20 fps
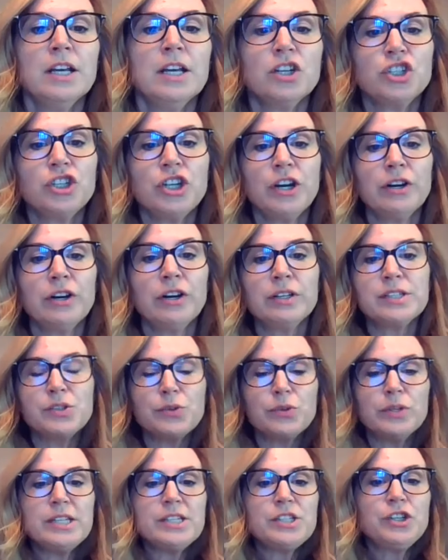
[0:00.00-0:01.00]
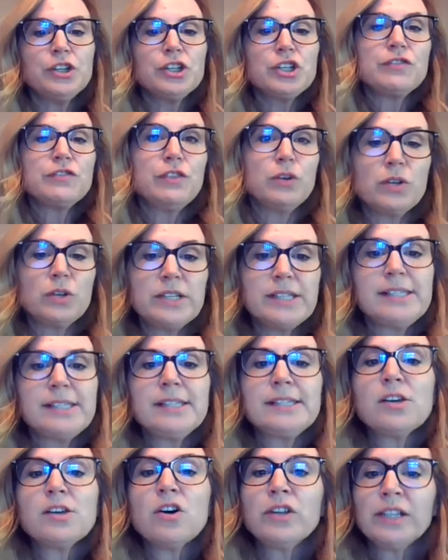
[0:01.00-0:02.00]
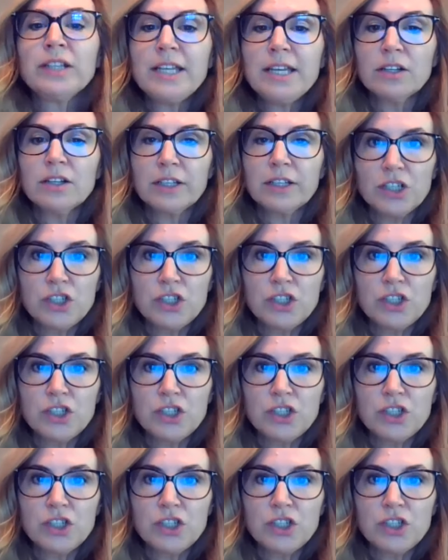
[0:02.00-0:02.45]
Sharon's research focuses on legal